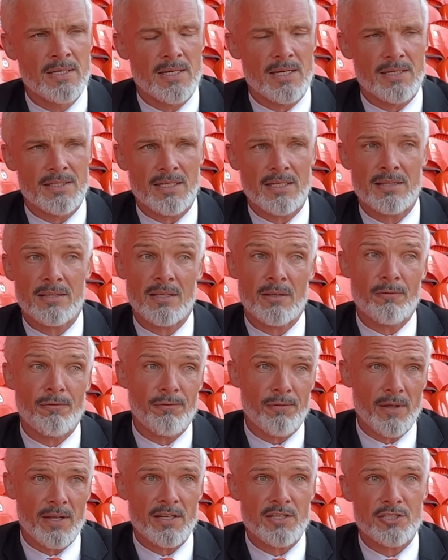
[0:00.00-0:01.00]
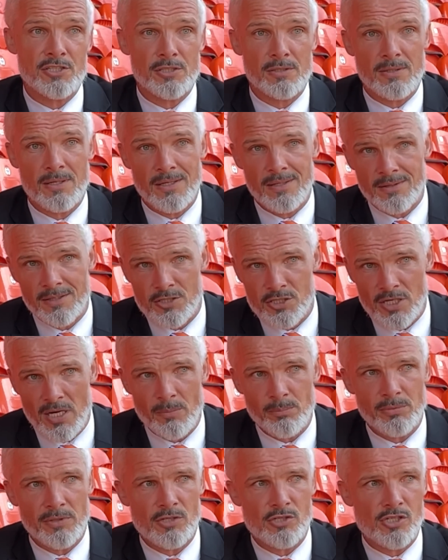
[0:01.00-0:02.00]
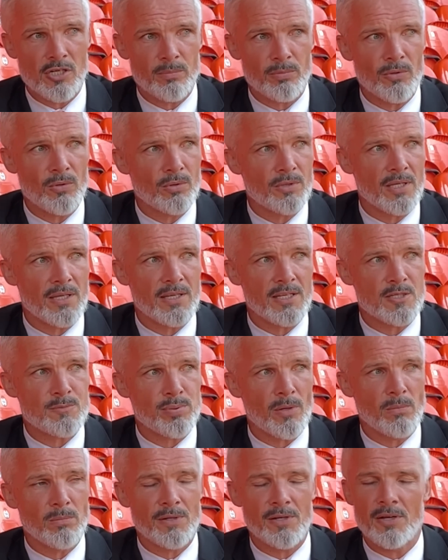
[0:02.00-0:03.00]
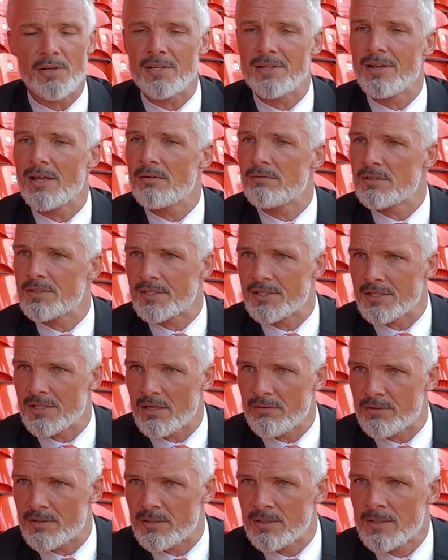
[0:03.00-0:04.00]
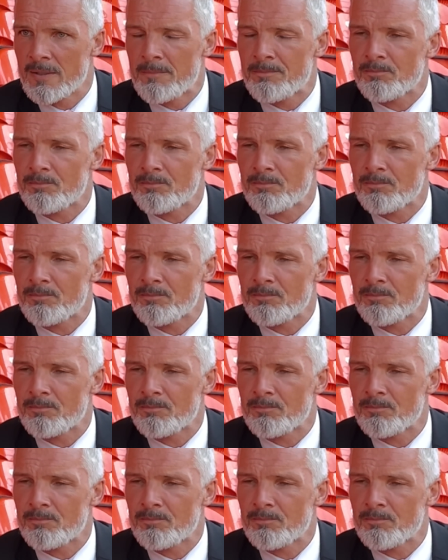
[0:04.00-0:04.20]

And I think Fletch in the Championship, okay, it's probably not a level that he ever